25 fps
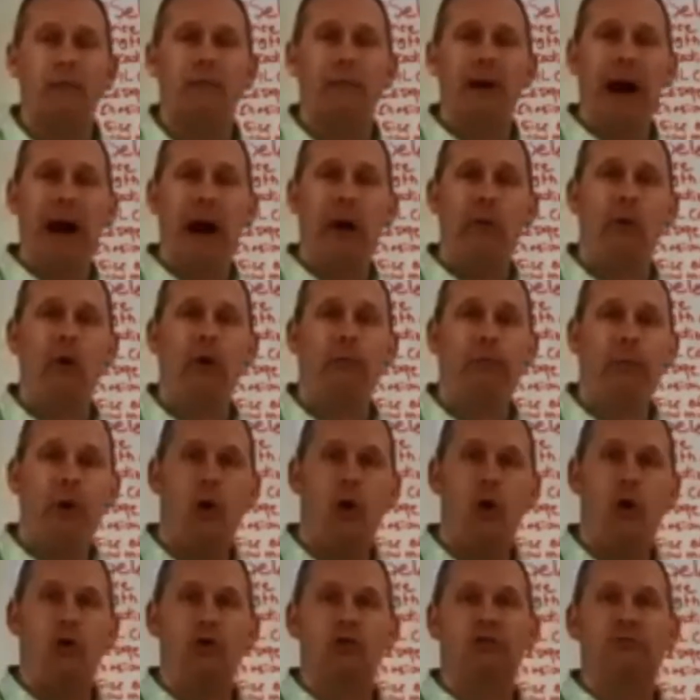Power
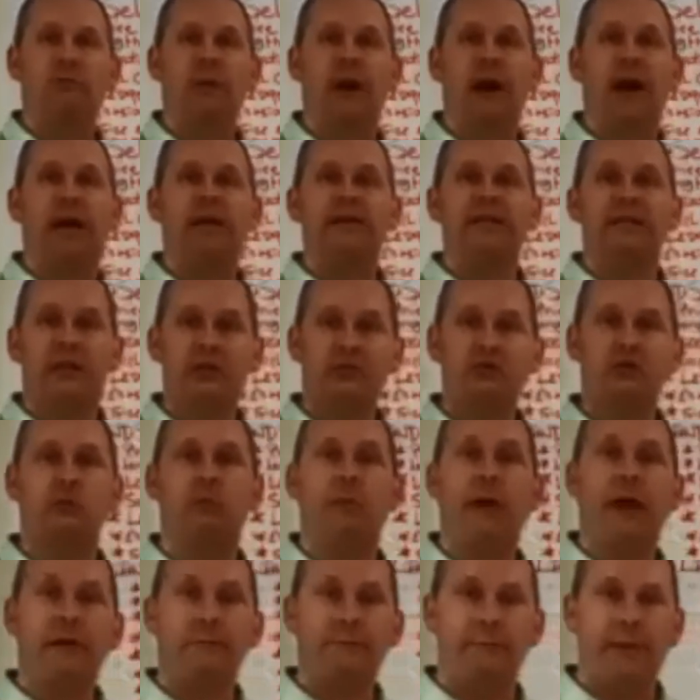poles by
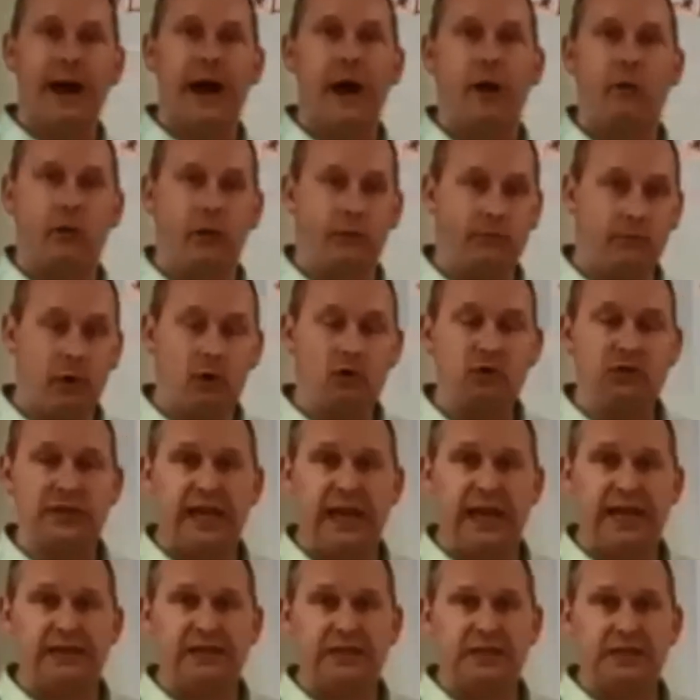Central Maine Power in most
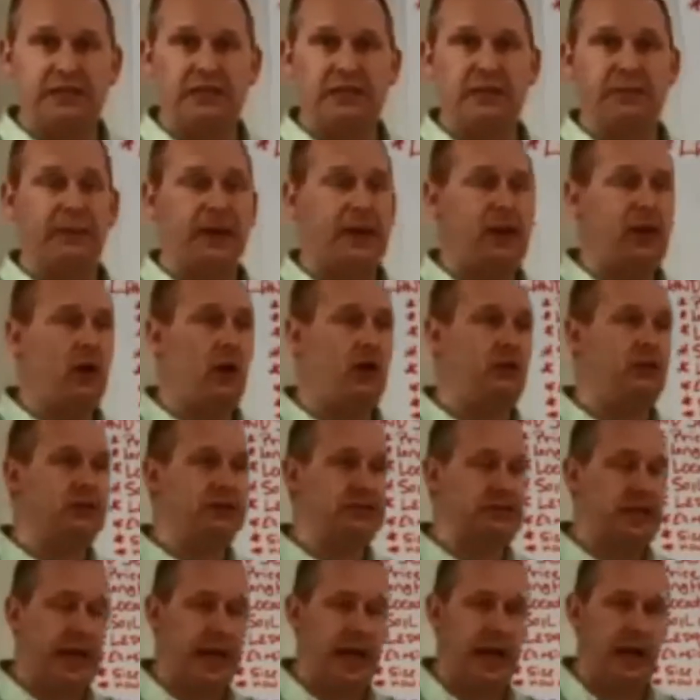cases, depending on the
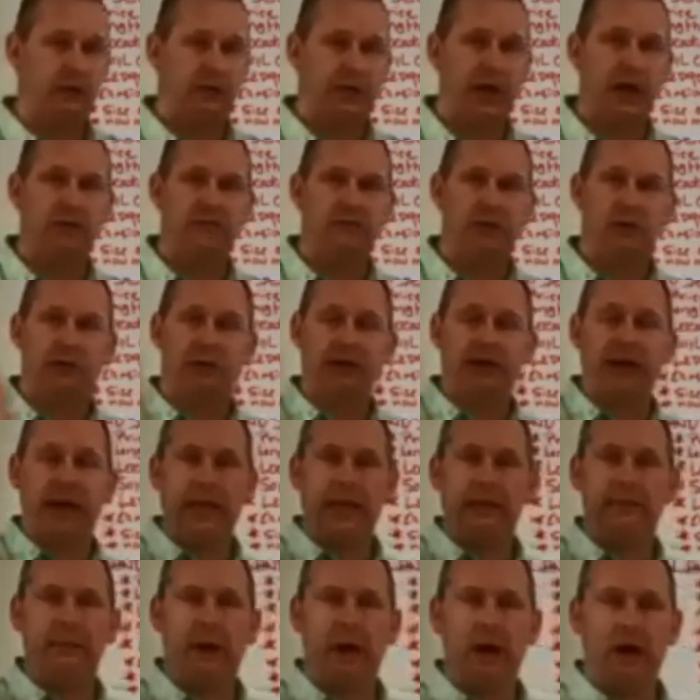town. Now, if you're in
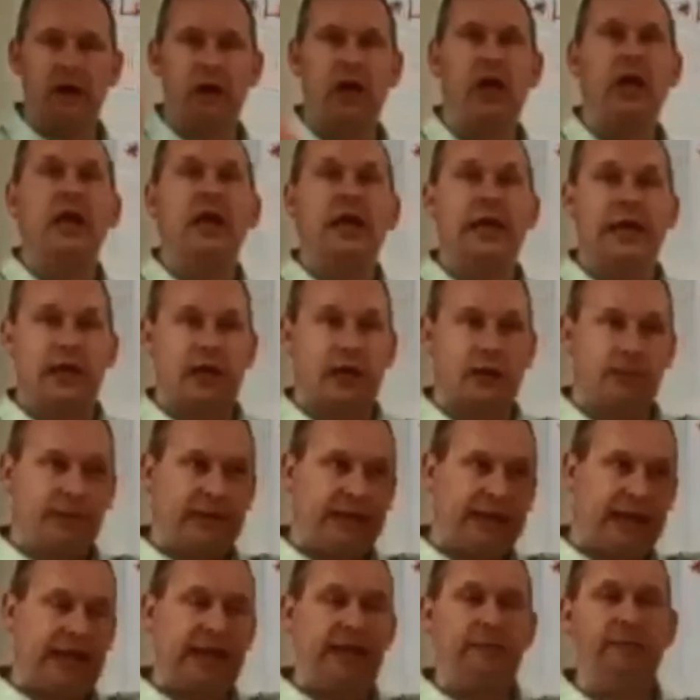Kennebunk, it could
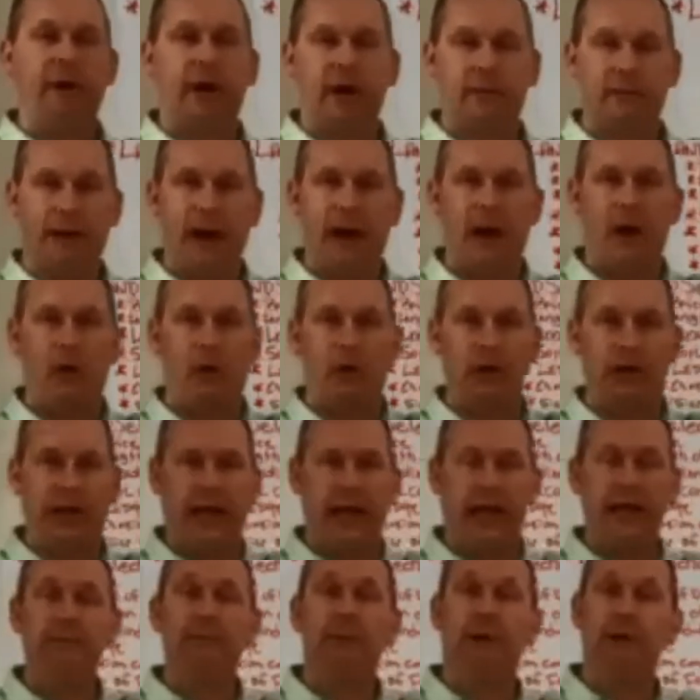be Kennebunk Power and
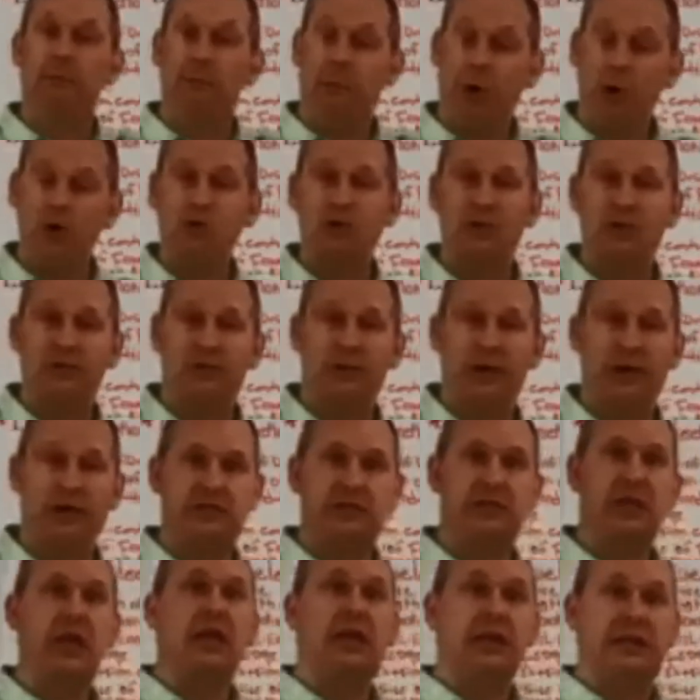Light, but most of
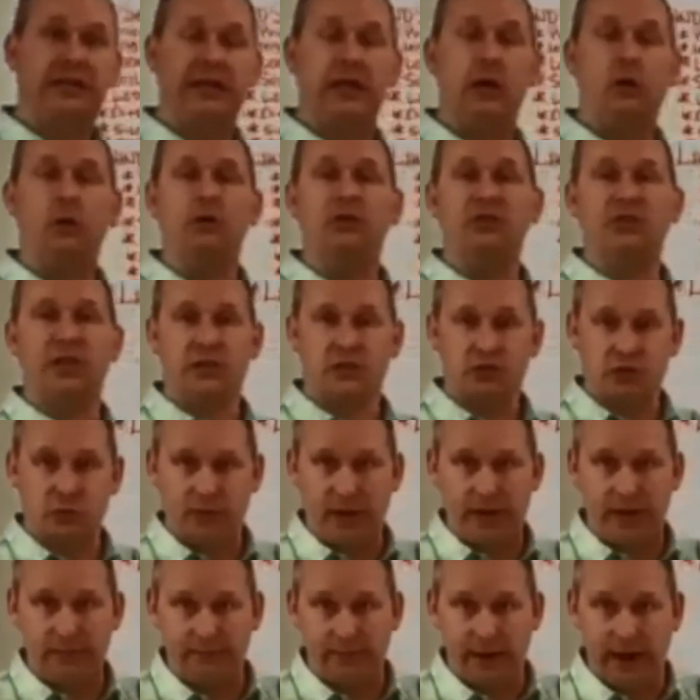us deal with Central
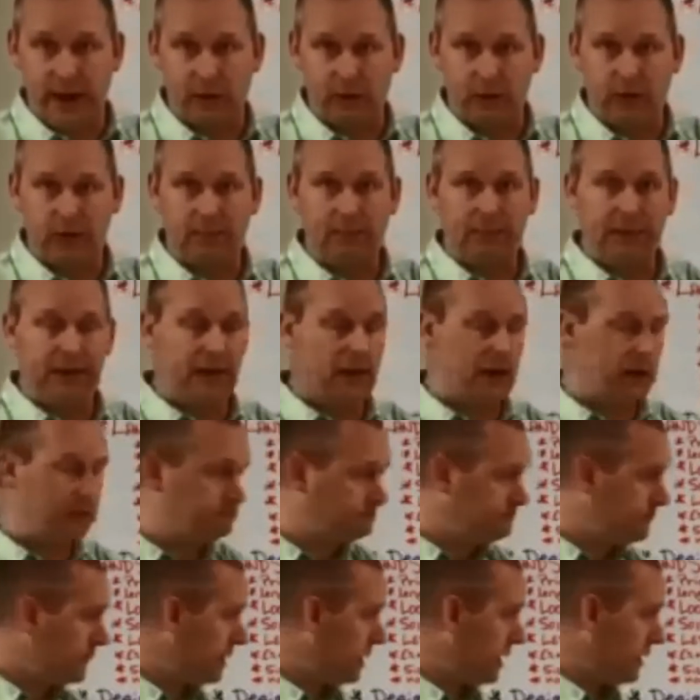Maine Power up
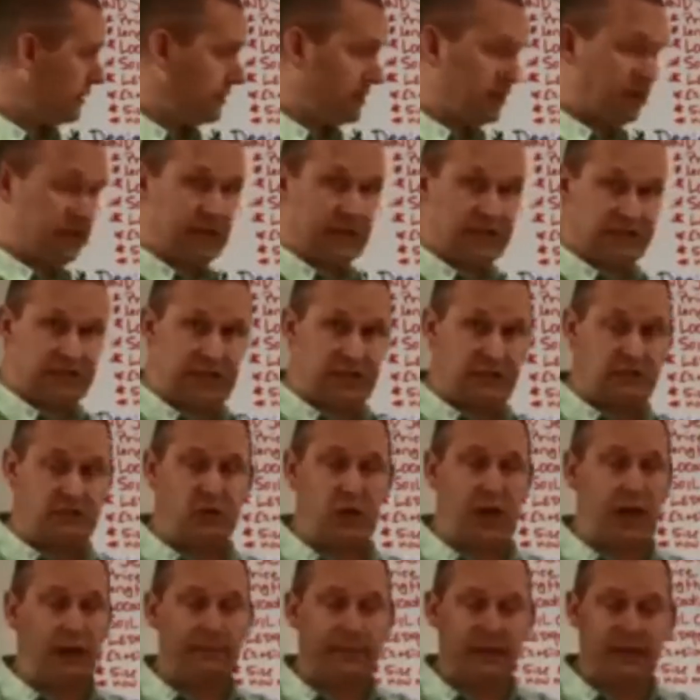here in the the
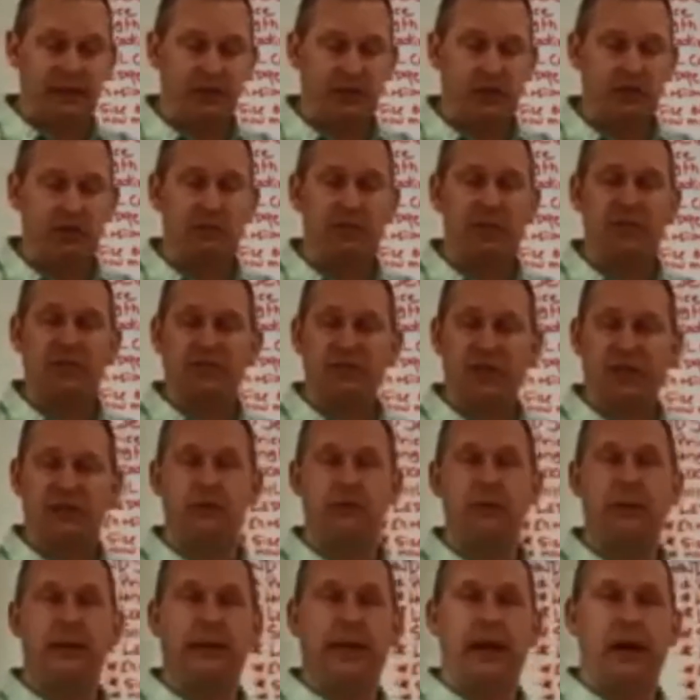
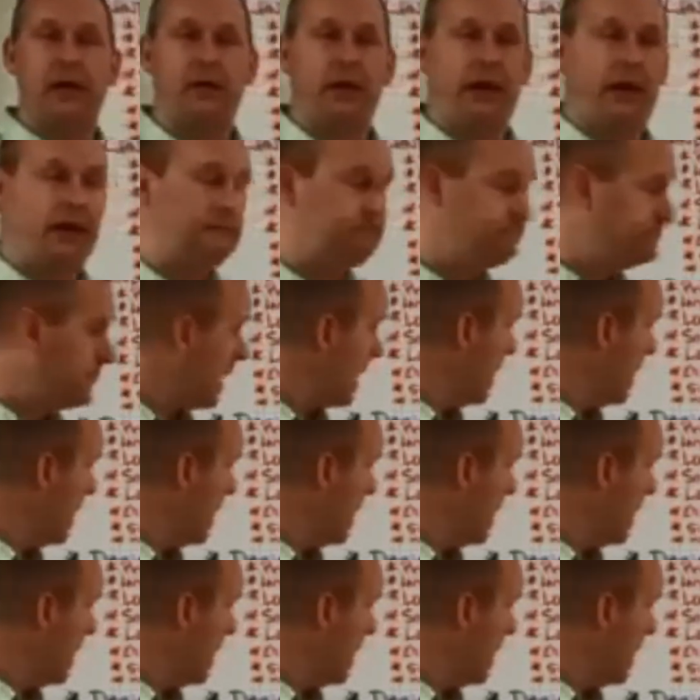Southern Maine area.